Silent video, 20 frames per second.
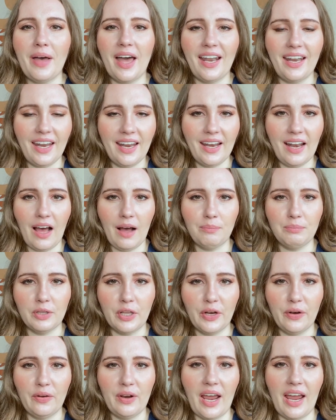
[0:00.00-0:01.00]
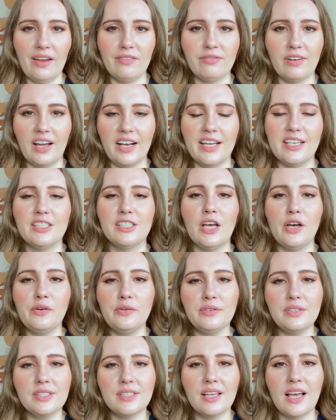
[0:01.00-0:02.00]
edit, and upload a Friday
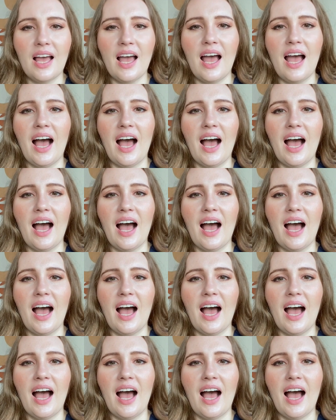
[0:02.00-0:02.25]
Sews.